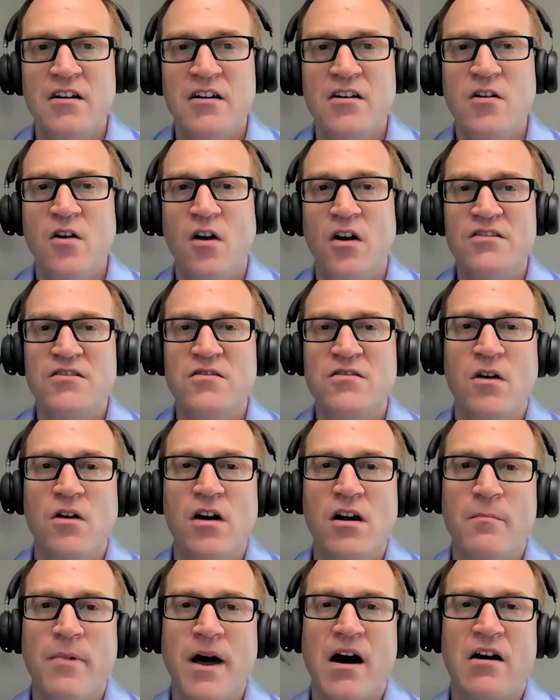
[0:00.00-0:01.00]
You also want
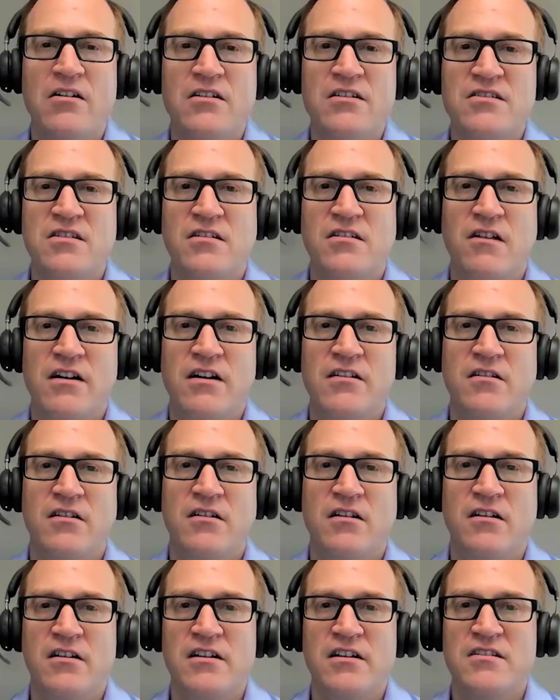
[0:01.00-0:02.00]
to balance the
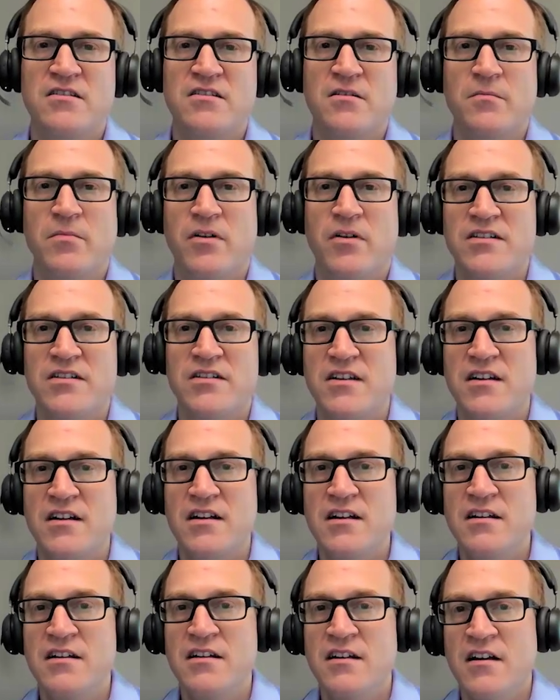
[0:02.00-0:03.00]
granularity and
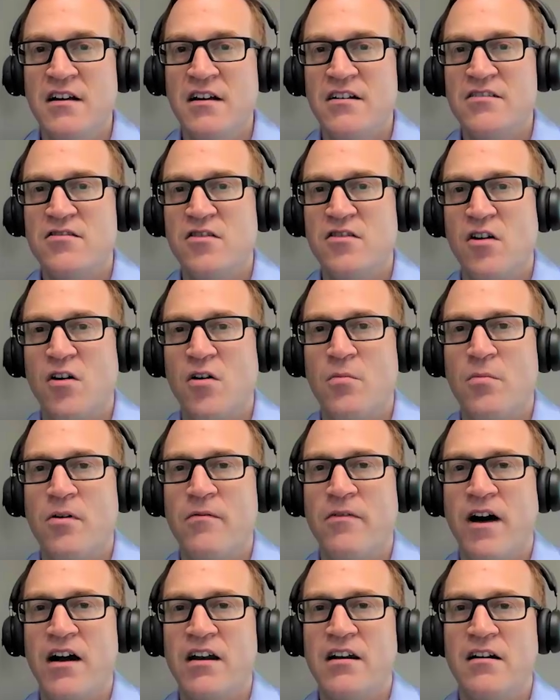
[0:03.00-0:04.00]
simplicity. So
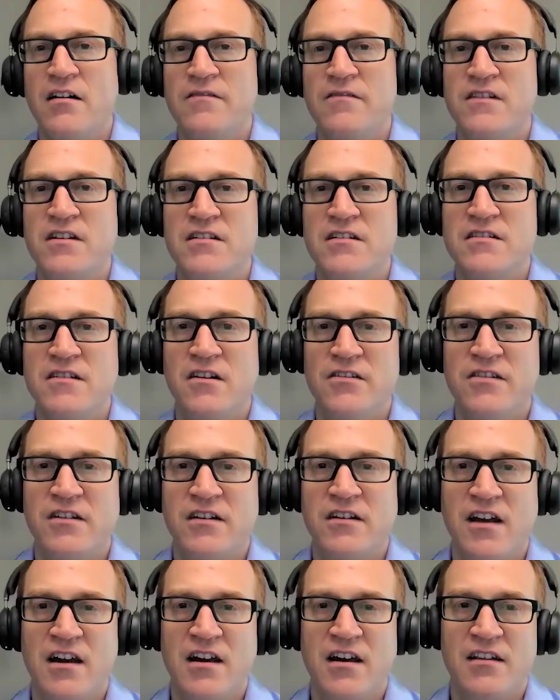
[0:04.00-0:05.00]
provide enough detail to
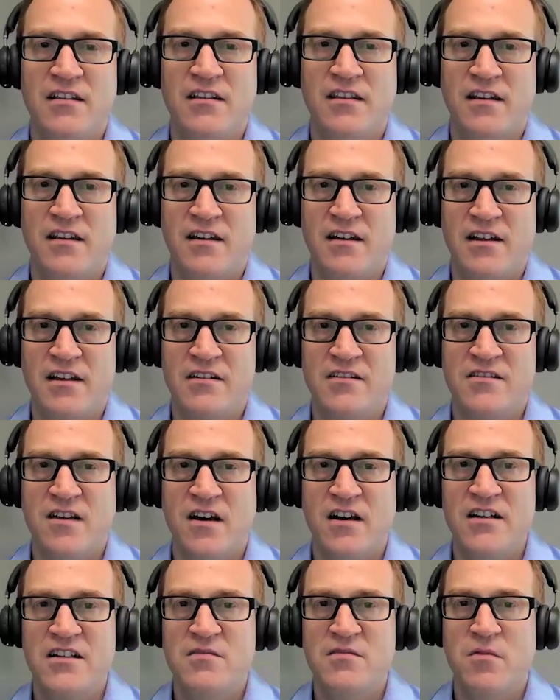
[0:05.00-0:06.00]
get the
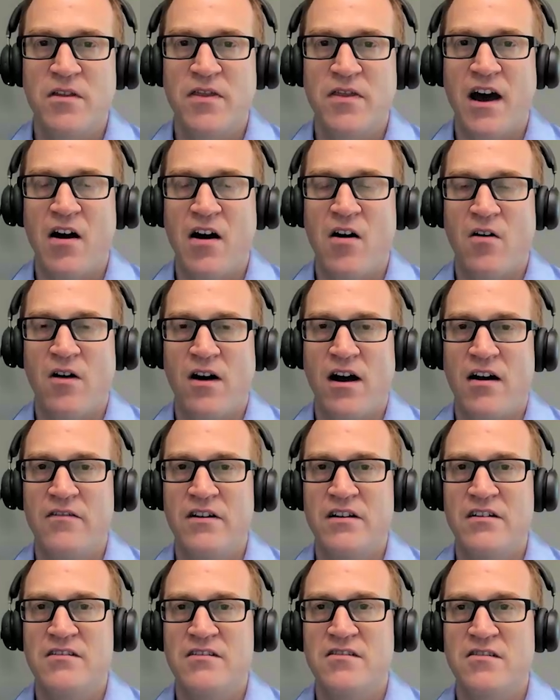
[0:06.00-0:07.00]
insights without
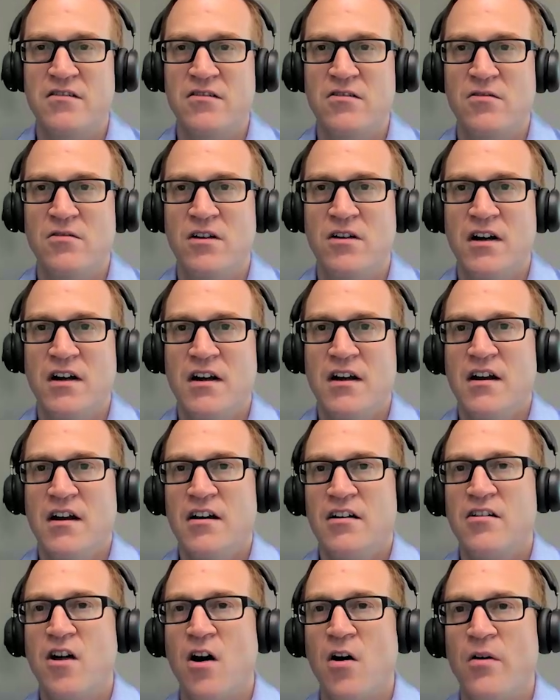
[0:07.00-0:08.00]
having to
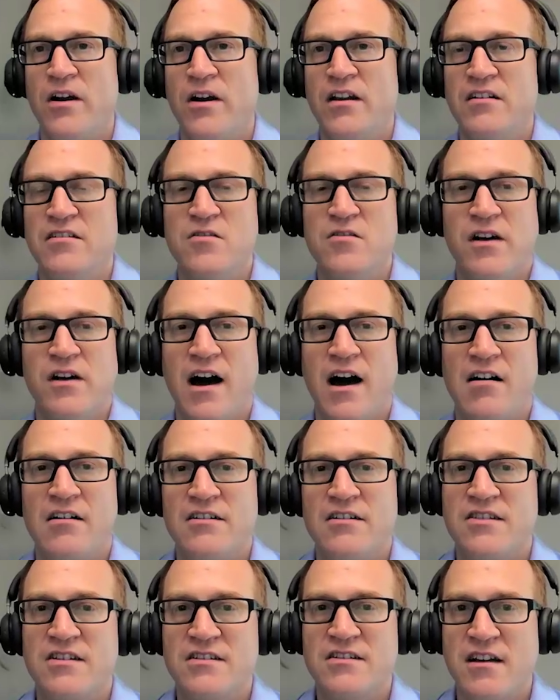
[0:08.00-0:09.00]
go in and do
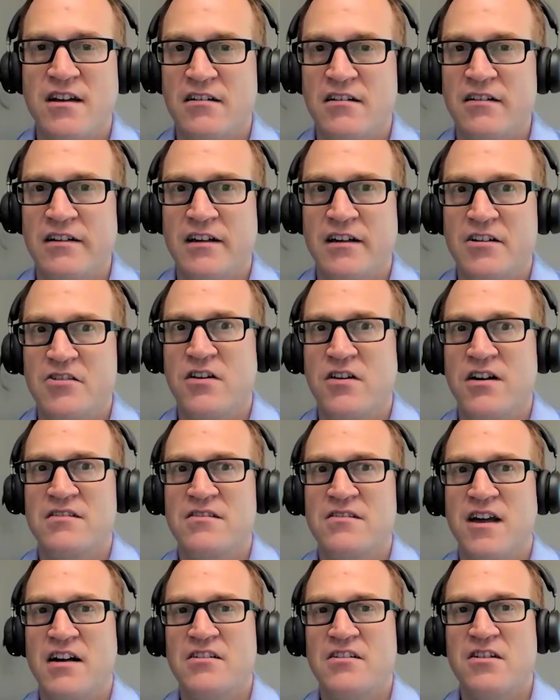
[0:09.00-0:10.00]
analysis at like a
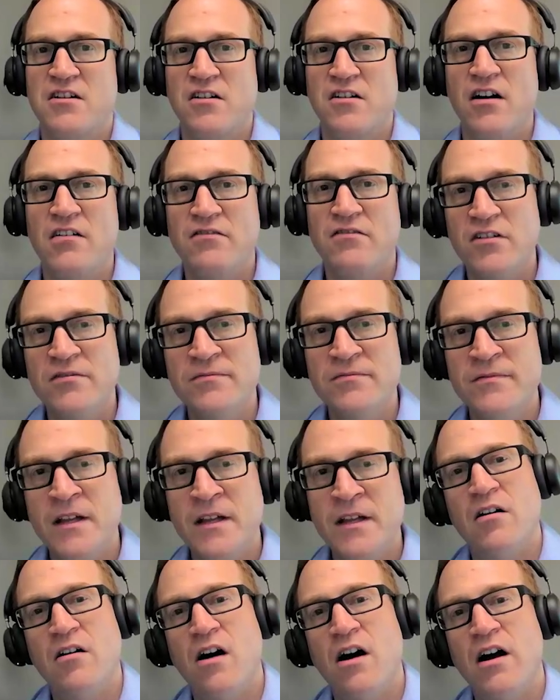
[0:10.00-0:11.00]
transaction level.
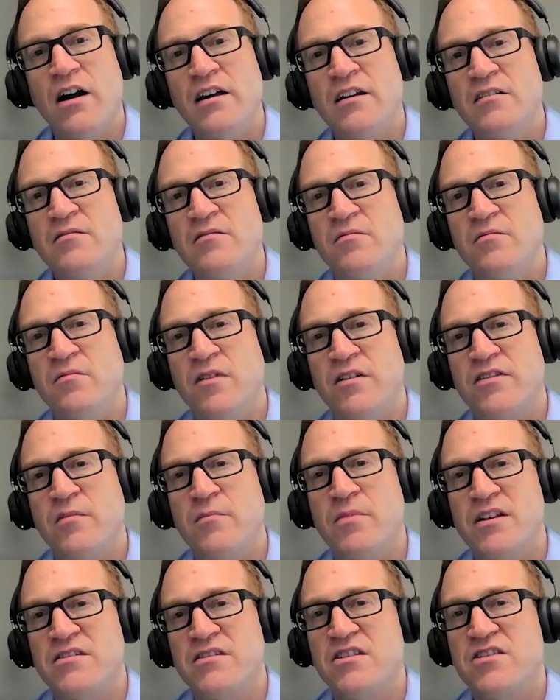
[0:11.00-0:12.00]
Align with the
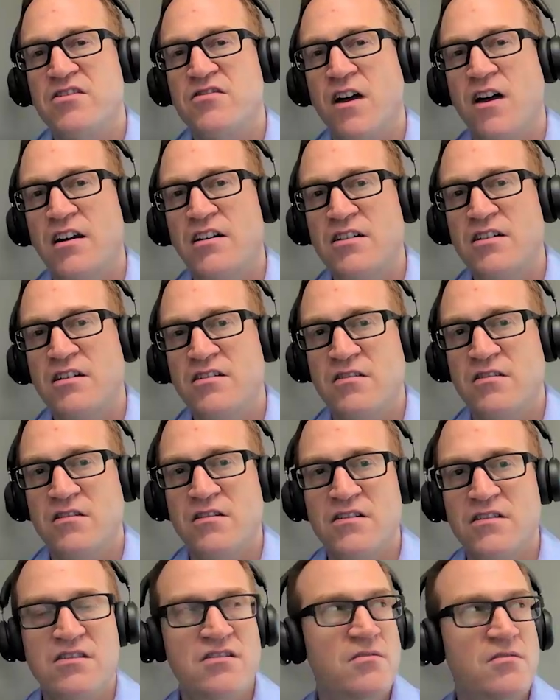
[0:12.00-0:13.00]
business strategy. So
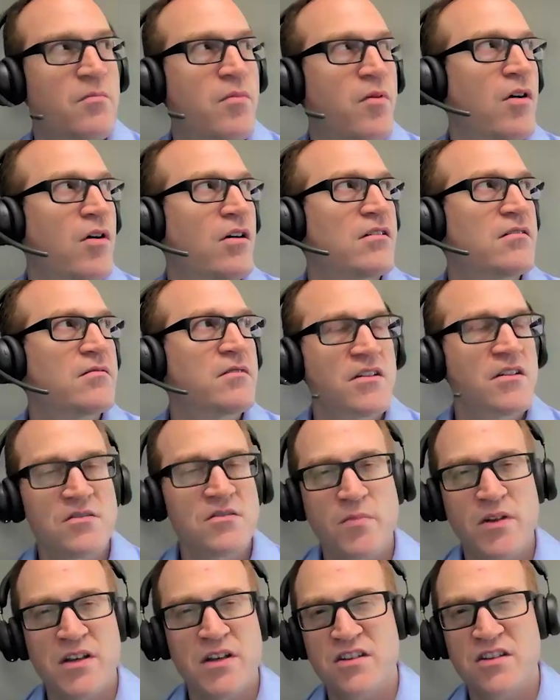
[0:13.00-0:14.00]
this is important because
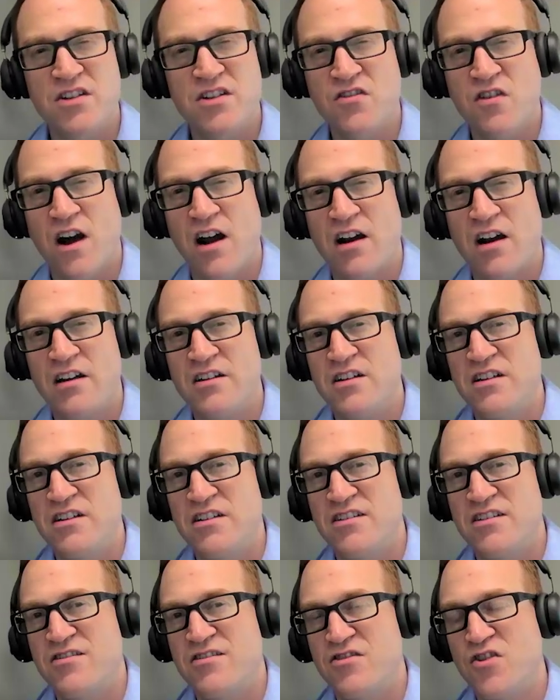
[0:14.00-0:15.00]
business
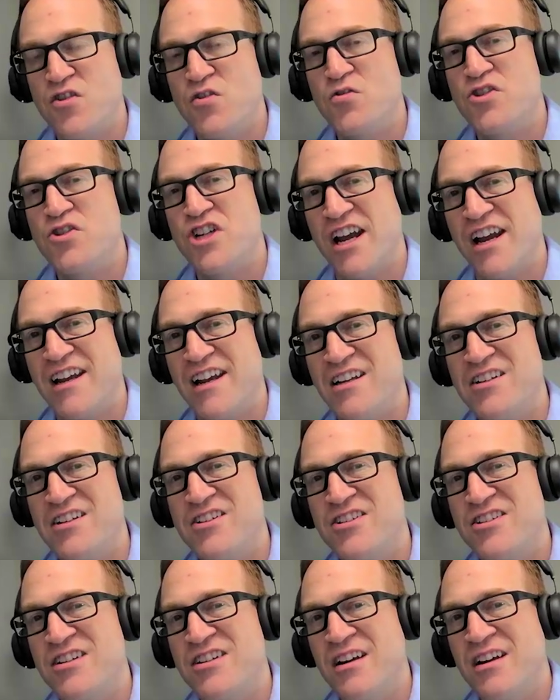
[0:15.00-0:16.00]
strategies do
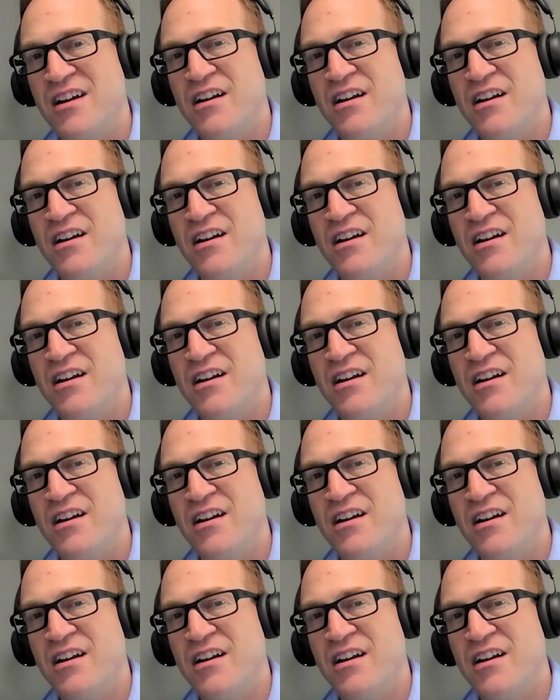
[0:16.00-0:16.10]
change.